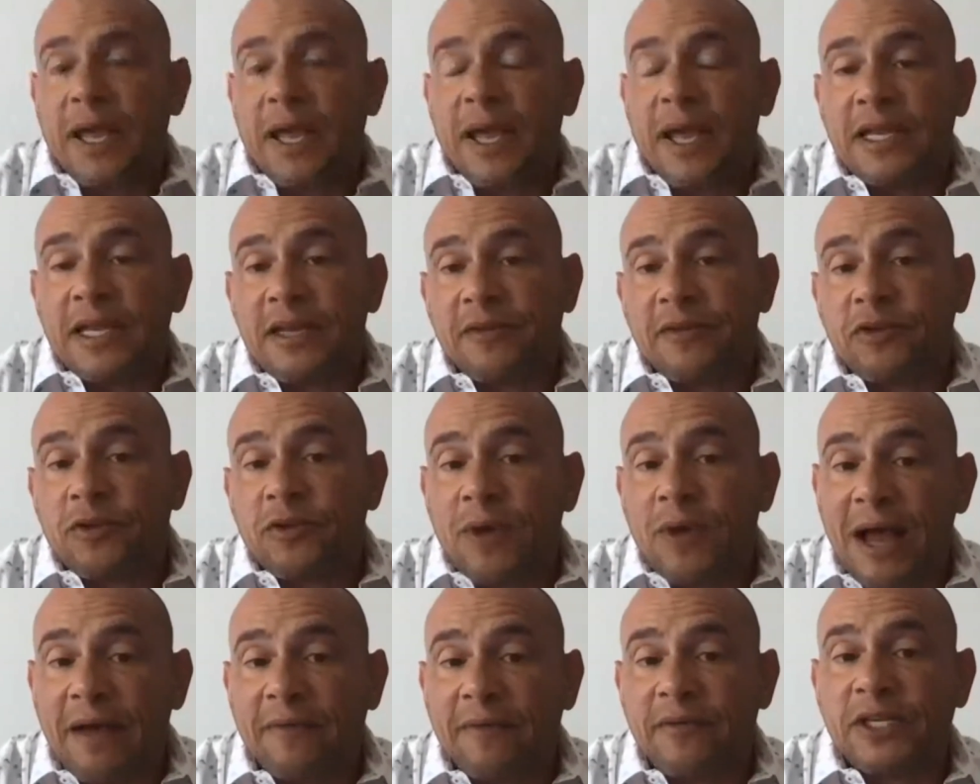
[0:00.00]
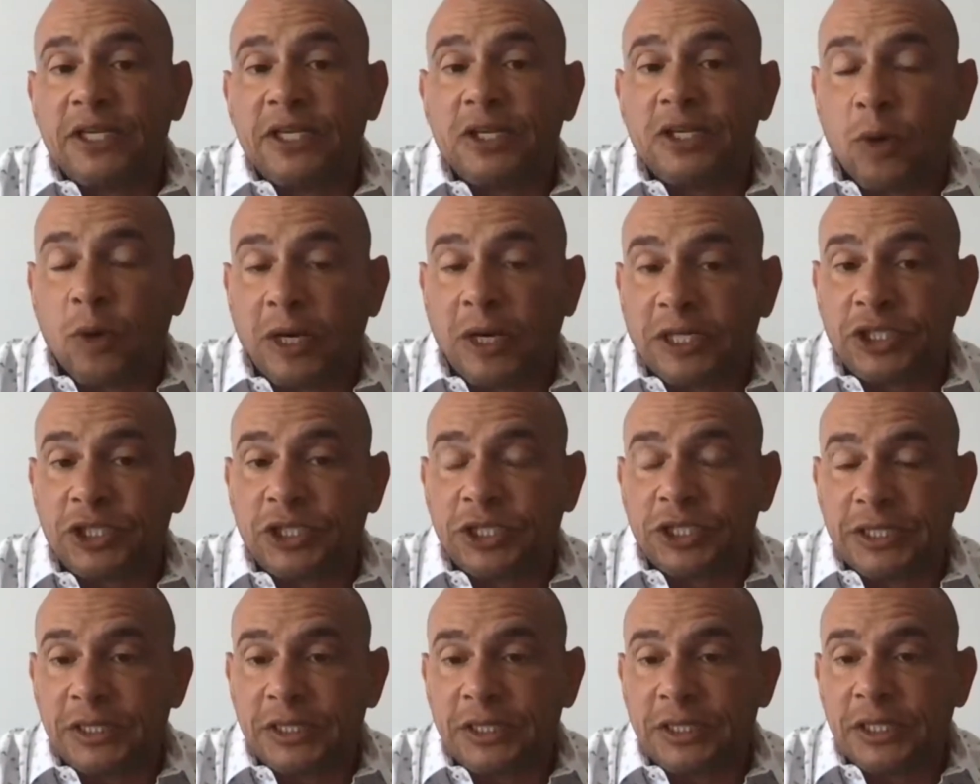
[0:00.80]
And if you have any
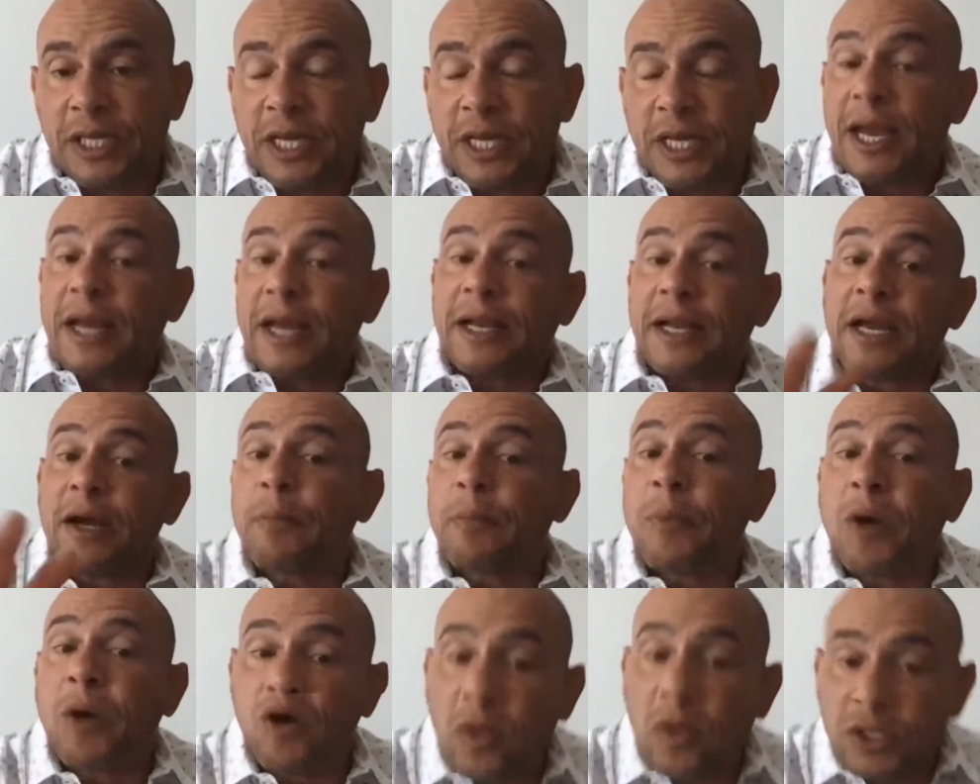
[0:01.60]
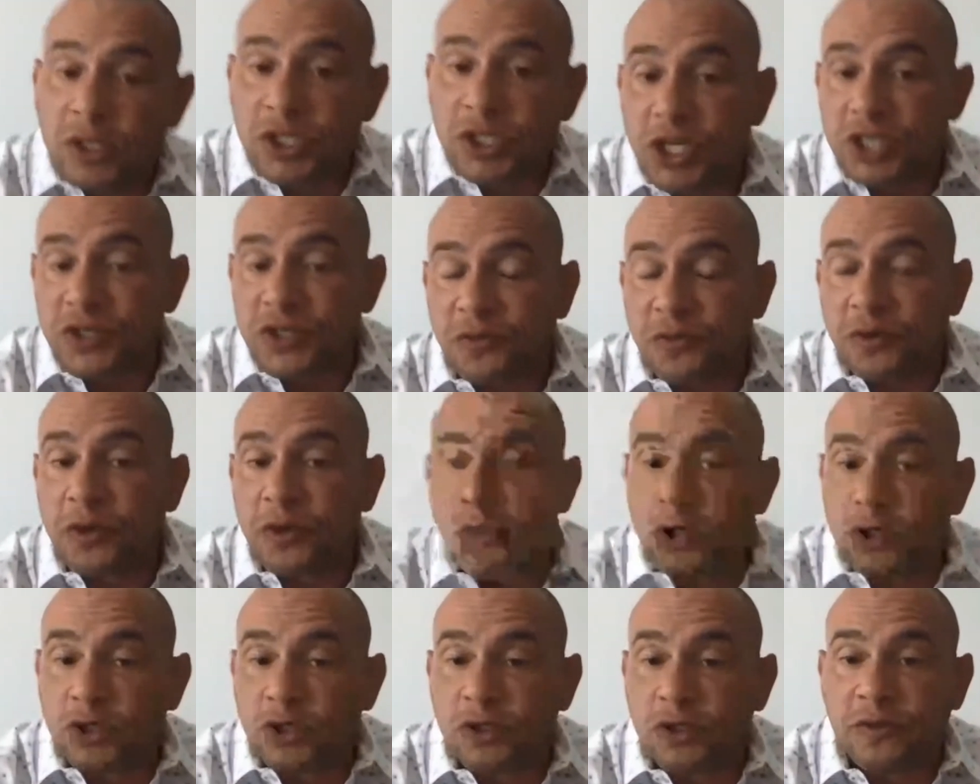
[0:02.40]
questions, and I apologize for
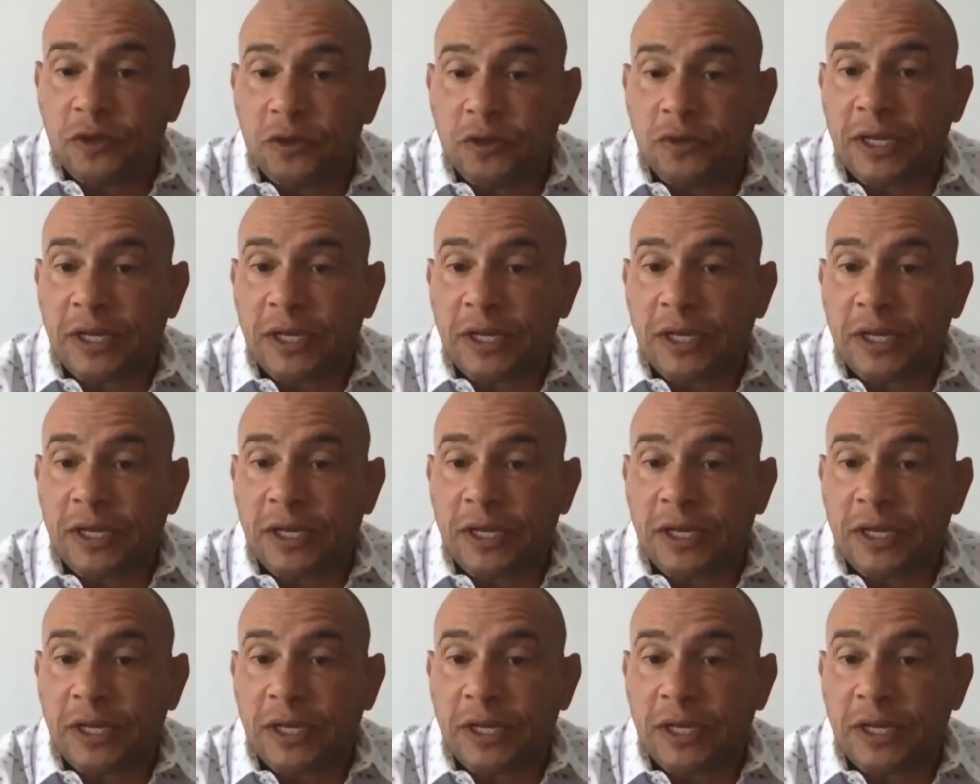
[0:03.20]
those of you that